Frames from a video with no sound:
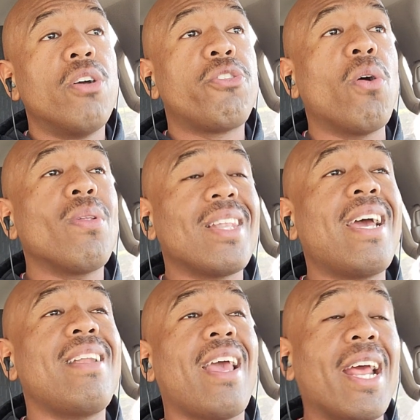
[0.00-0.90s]
Don't
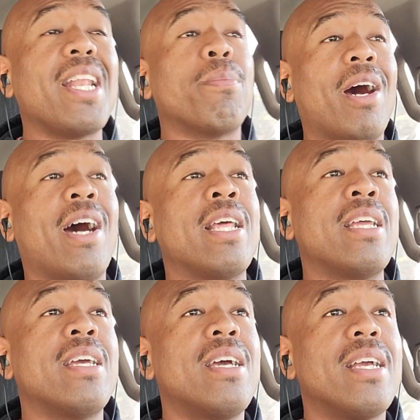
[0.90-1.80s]
let
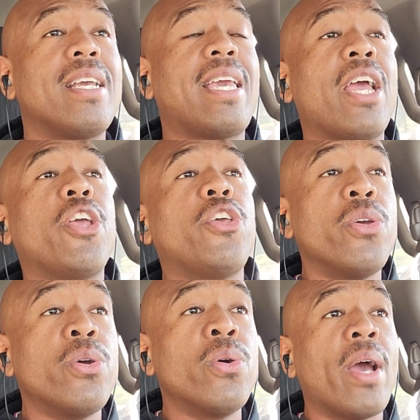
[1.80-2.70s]
anybody get
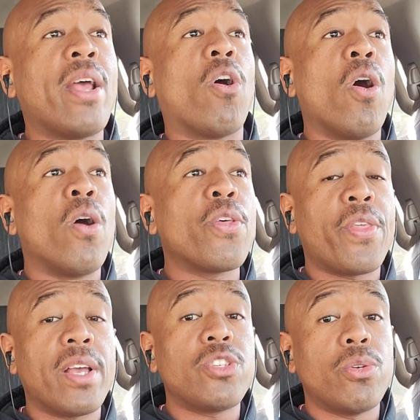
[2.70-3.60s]
you and all the
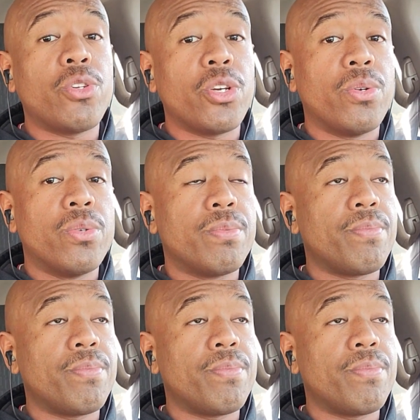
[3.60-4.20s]
things you do